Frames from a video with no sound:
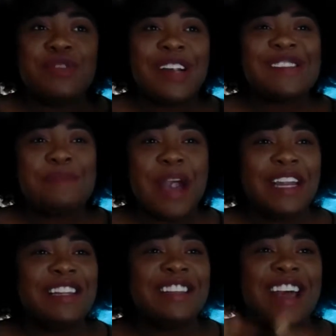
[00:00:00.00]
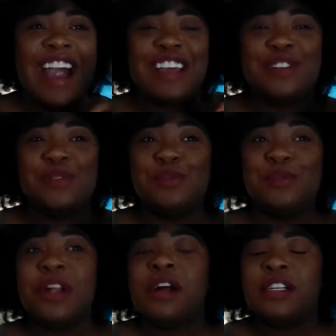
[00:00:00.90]
recommend that
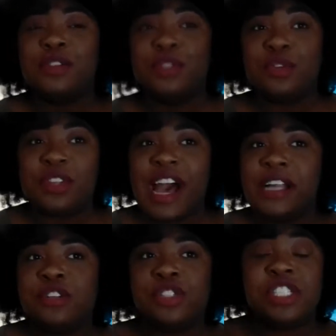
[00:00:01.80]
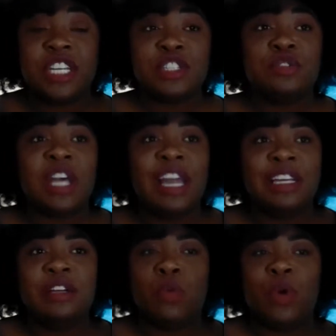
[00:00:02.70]
you do that. So she says use
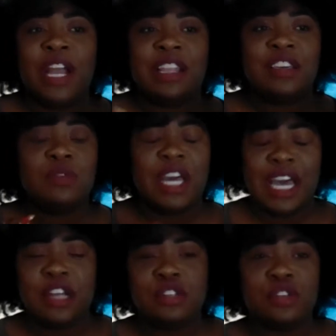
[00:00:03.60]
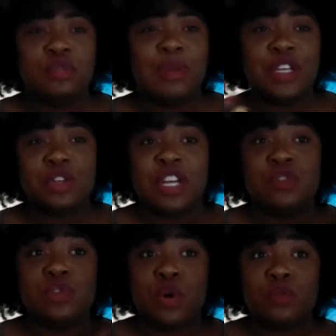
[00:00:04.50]
any way that you can to make sure that
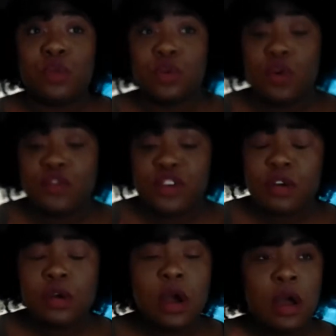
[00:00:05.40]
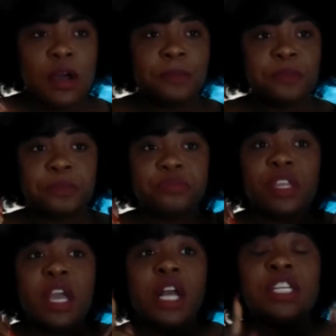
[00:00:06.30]
you don't roll over.
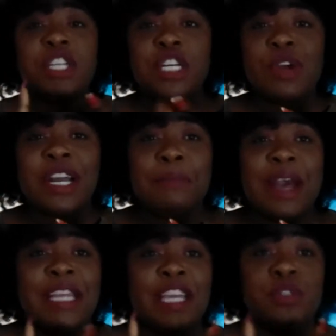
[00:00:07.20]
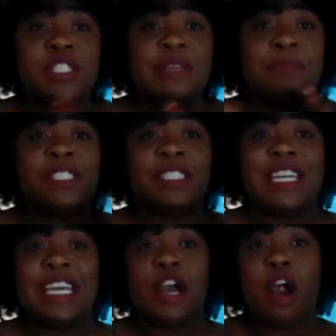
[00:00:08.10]
She does recommend that you sleep
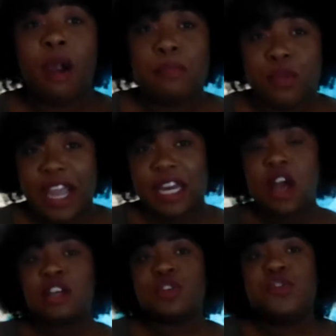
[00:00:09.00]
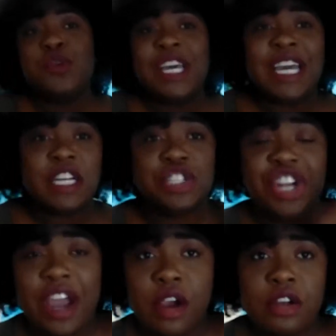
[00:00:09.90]
sitting upright. So if you can get a
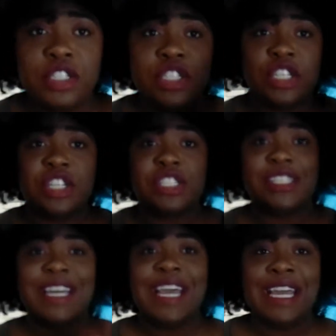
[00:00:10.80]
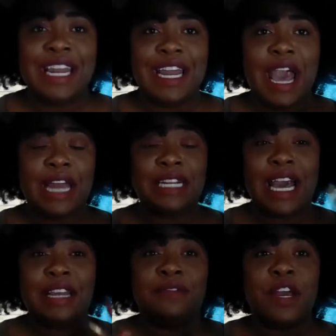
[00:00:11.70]
chair to just sit in it and
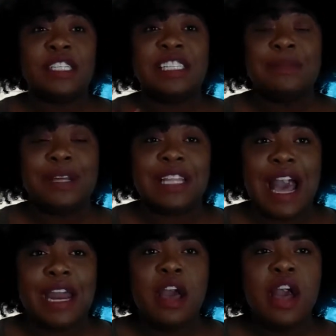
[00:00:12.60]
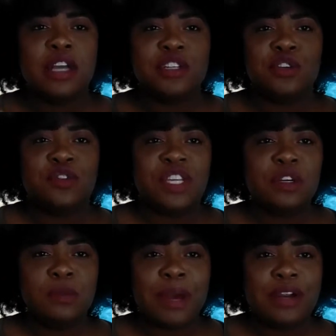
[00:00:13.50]
kind of like sleep in that until you've
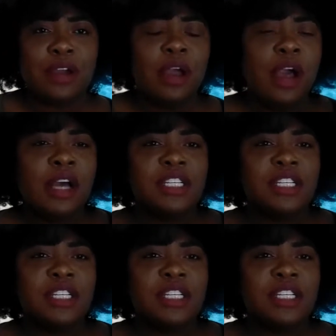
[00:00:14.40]
healed better,